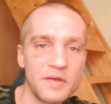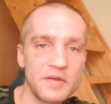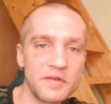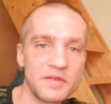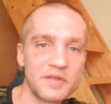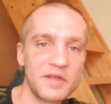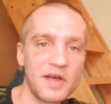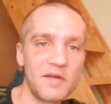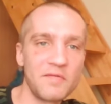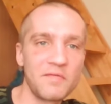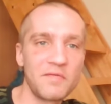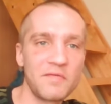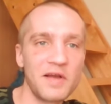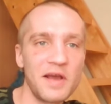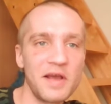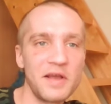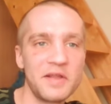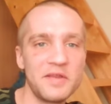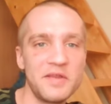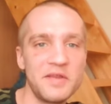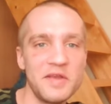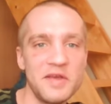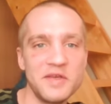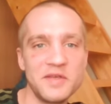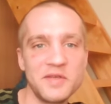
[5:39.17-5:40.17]
stuff
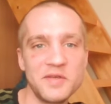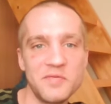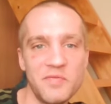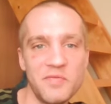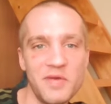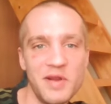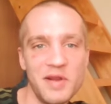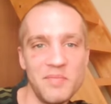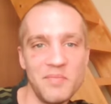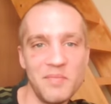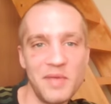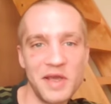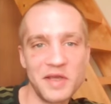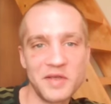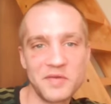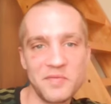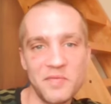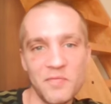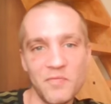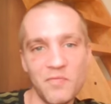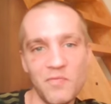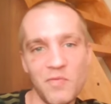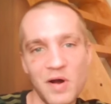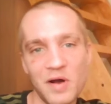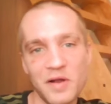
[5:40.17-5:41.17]
like this really makes
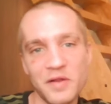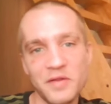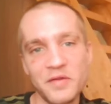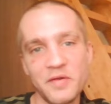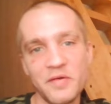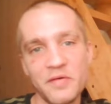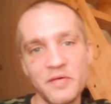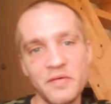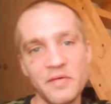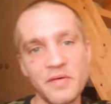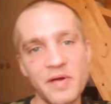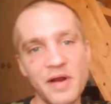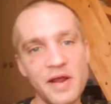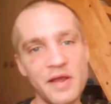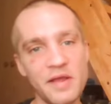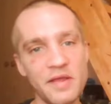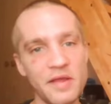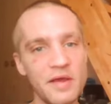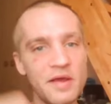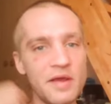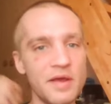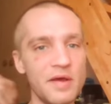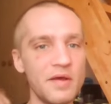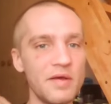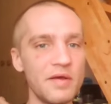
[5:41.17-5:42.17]
me wonder, right?
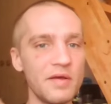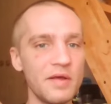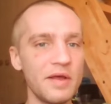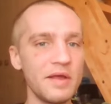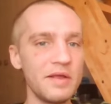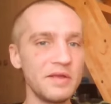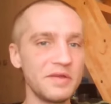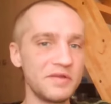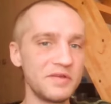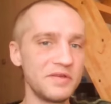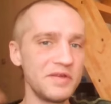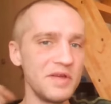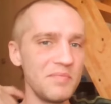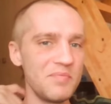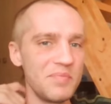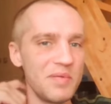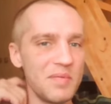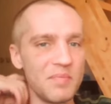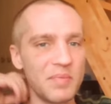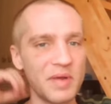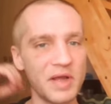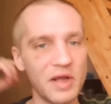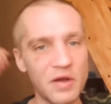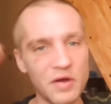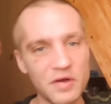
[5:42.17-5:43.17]
It's
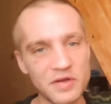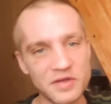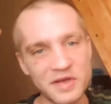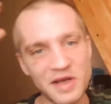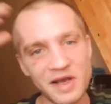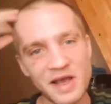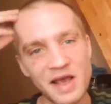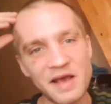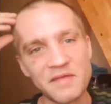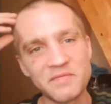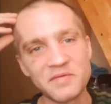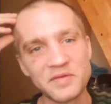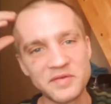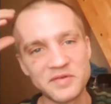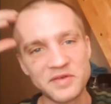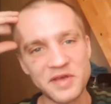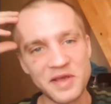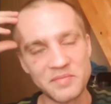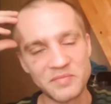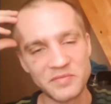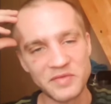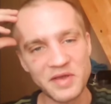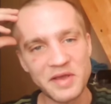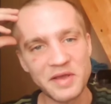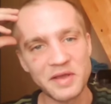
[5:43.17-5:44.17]
simply because I have the
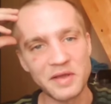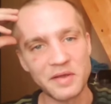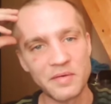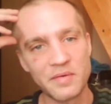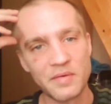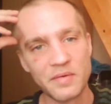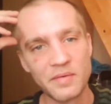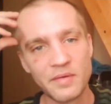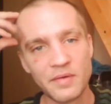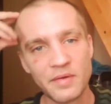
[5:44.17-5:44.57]
same thing.